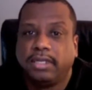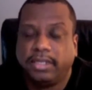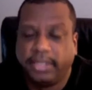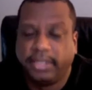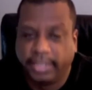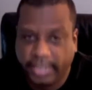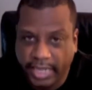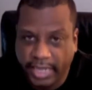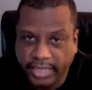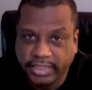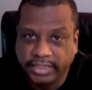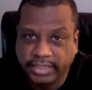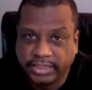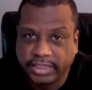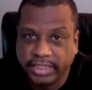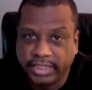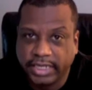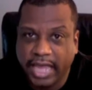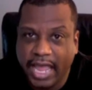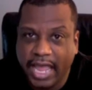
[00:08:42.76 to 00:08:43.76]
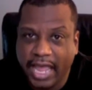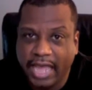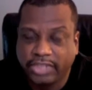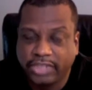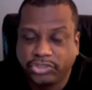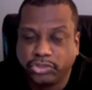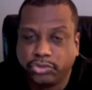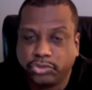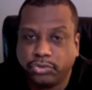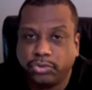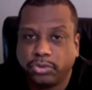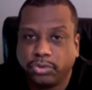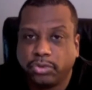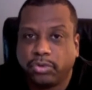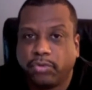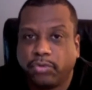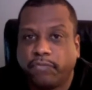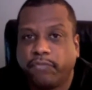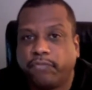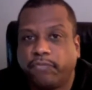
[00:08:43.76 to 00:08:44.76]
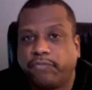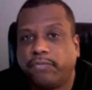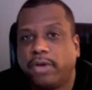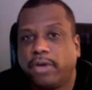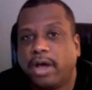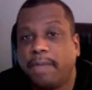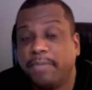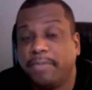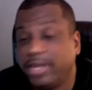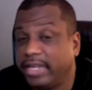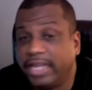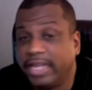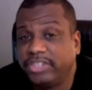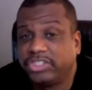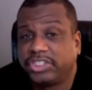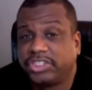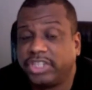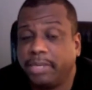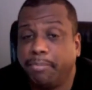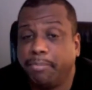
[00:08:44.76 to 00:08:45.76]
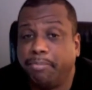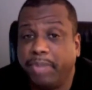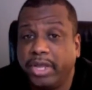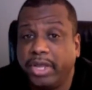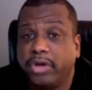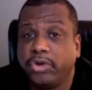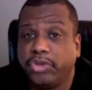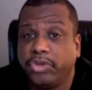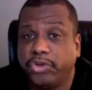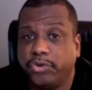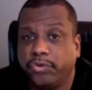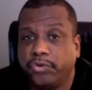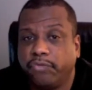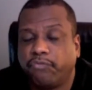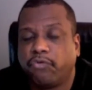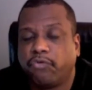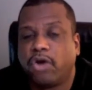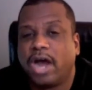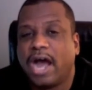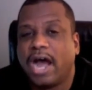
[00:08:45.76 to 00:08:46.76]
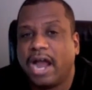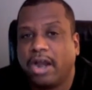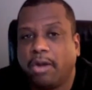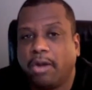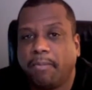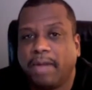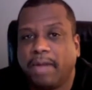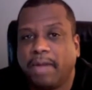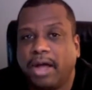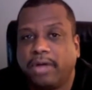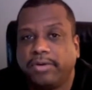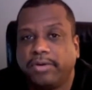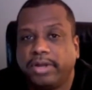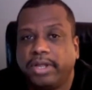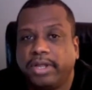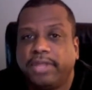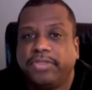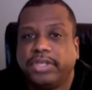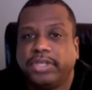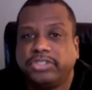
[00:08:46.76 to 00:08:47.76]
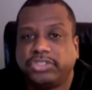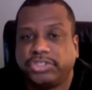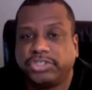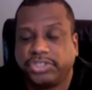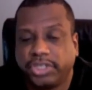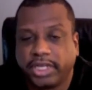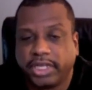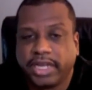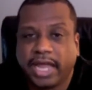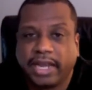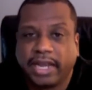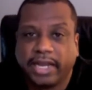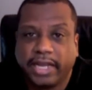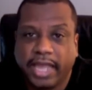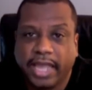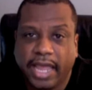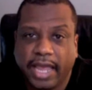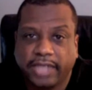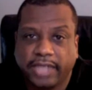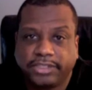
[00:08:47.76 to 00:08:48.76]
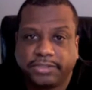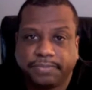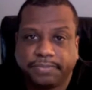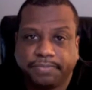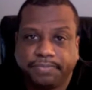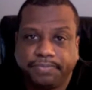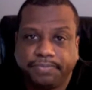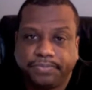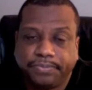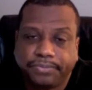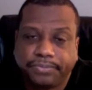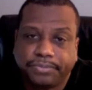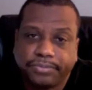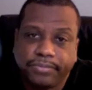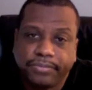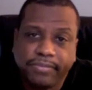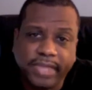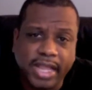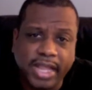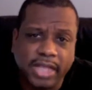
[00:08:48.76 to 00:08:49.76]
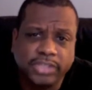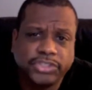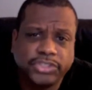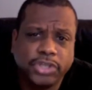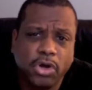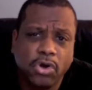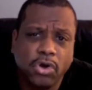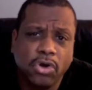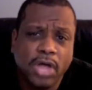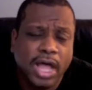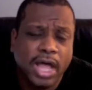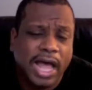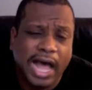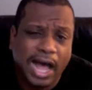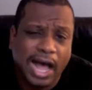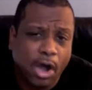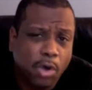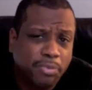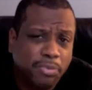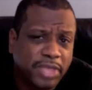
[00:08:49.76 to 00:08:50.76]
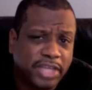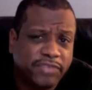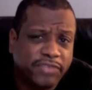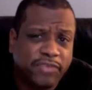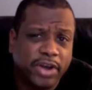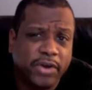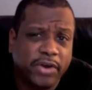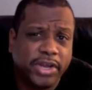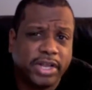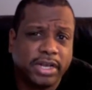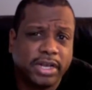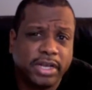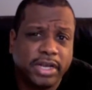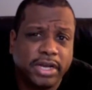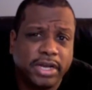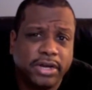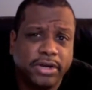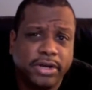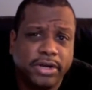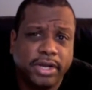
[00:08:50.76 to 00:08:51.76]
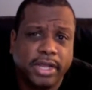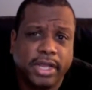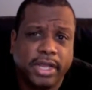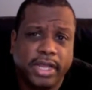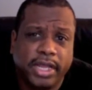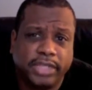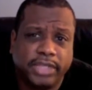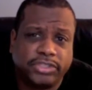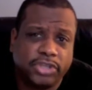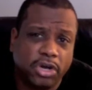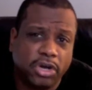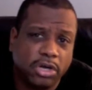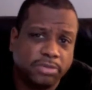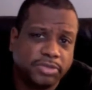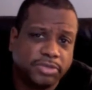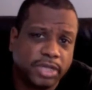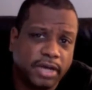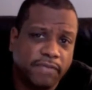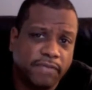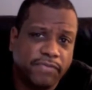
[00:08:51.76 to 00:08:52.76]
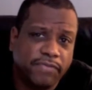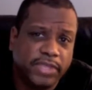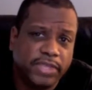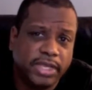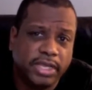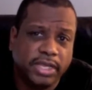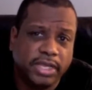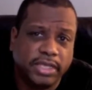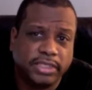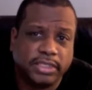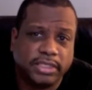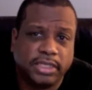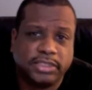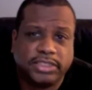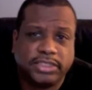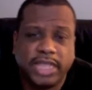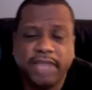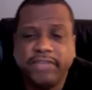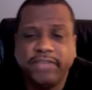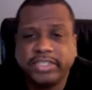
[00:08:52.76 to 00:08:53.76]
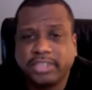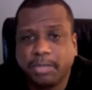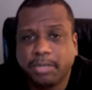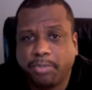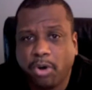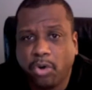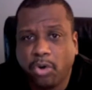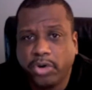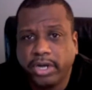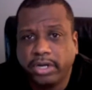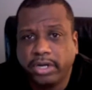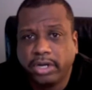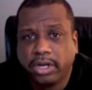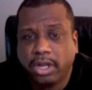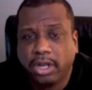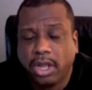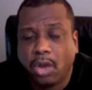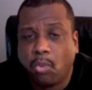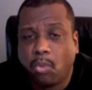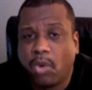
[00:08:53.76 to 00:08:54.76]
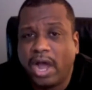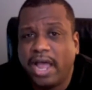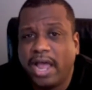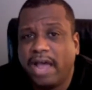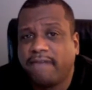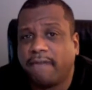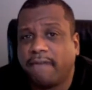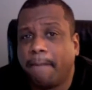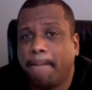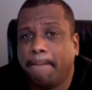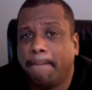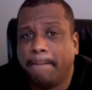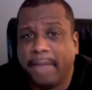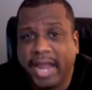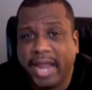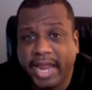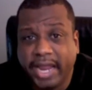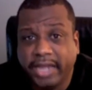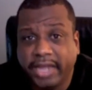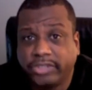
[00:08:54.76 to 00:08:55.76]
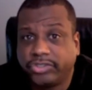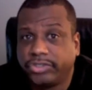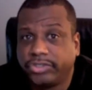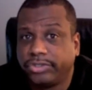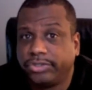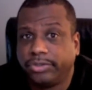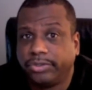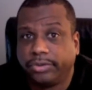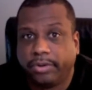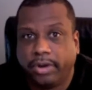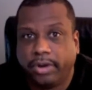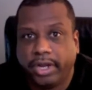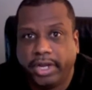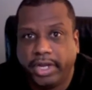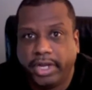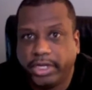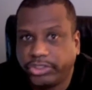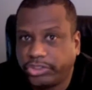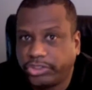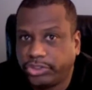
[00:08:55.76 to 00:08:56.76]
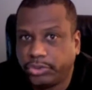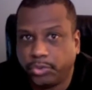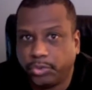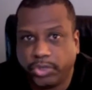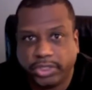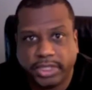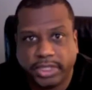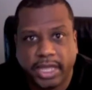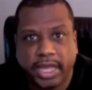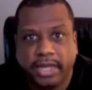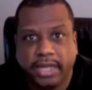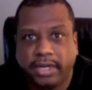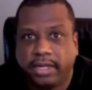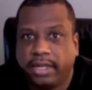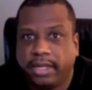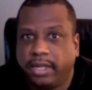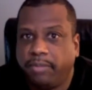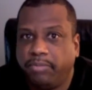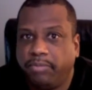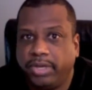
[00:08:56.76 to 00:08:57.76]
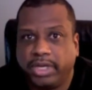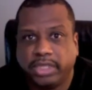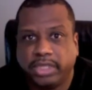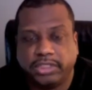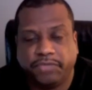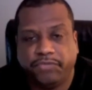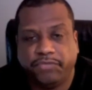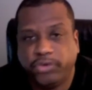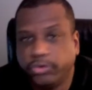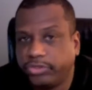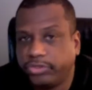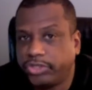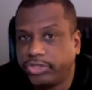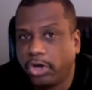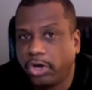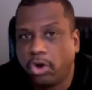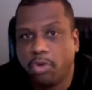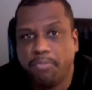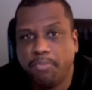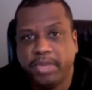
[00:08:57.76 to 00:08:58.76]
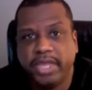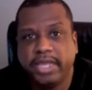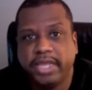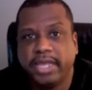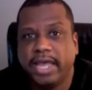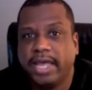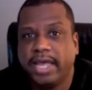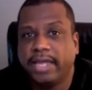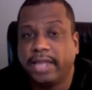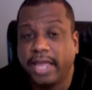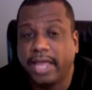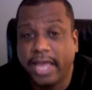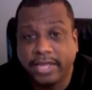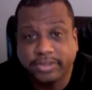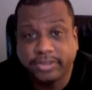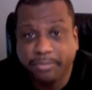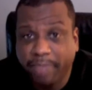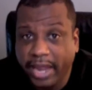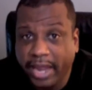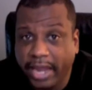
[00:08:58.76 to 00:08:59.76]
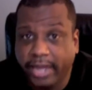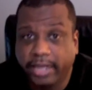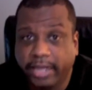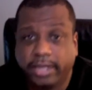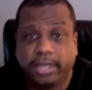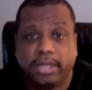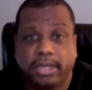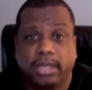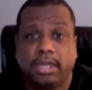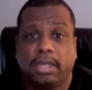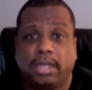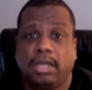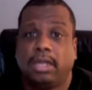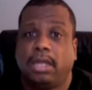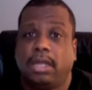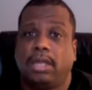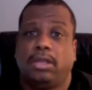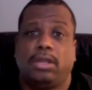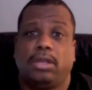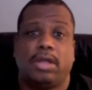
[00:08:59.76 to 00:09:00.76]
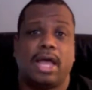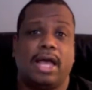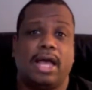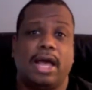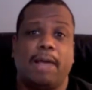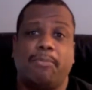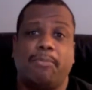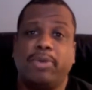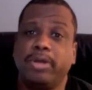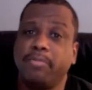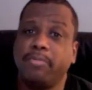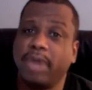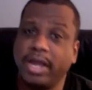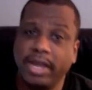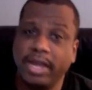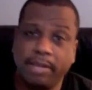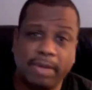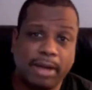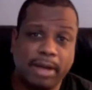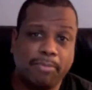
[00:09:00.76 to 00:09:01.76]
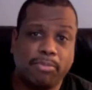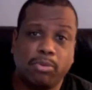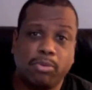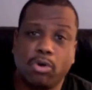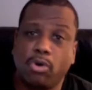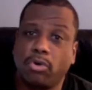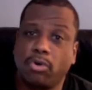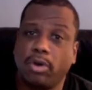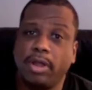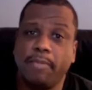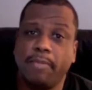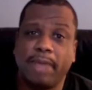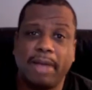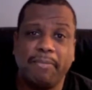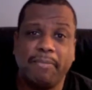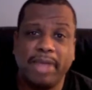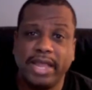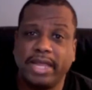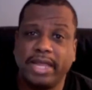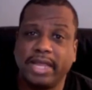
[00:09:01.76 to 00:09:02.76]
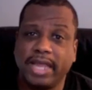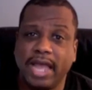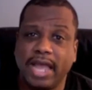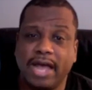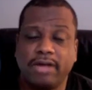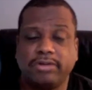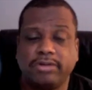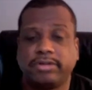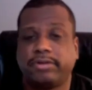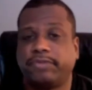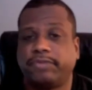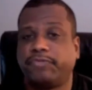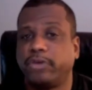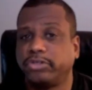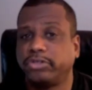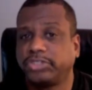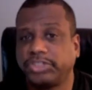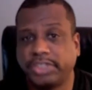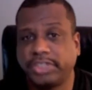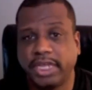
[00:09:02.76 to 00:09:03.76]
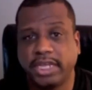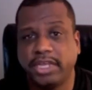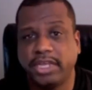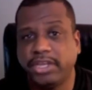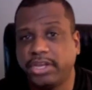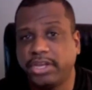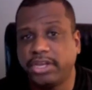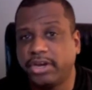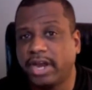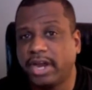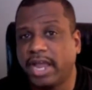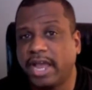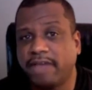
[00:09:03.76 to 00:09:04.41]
They just didn't ask you, they just didn't bill you for a higher amount. They just took it out of the cash. So I hope that's very clear in terms of the savings component. Well, I have a major issue with that, because if you told me as a bank, I'm putting money in my bank account, the first or second year I have